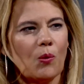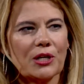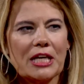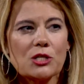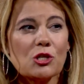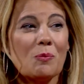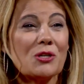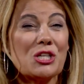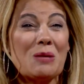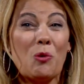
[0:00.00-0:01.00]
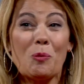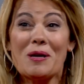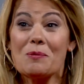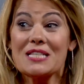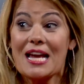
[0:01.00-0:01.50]
working so much anymore,
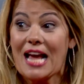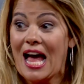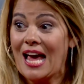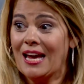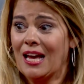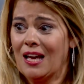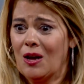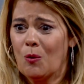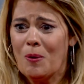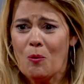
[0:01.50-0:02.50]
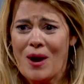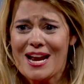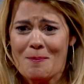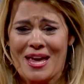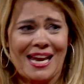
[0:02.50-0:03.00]
but it was like, but wait
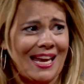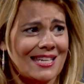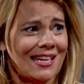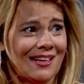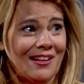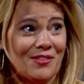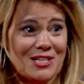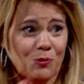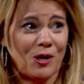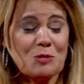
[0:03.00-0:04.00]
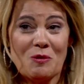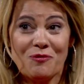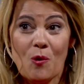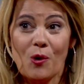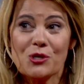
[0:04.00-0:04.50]
a minute, this worked
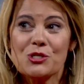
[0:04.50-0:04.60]
before.